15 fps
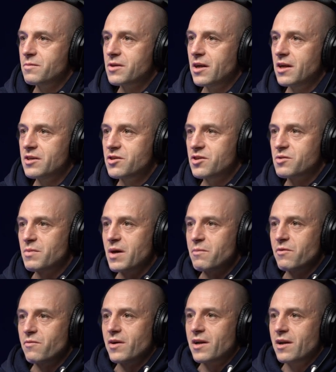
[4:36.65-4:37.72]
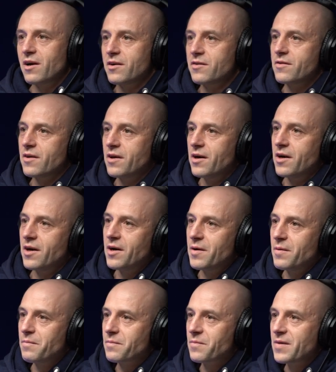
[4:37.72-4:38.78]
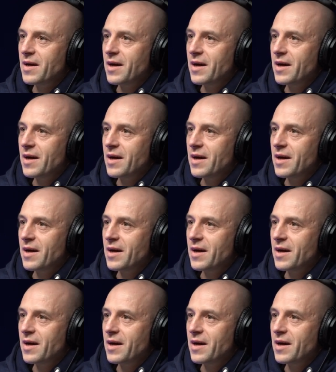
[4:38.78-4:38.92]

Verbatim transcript: and it's just made me realise that um,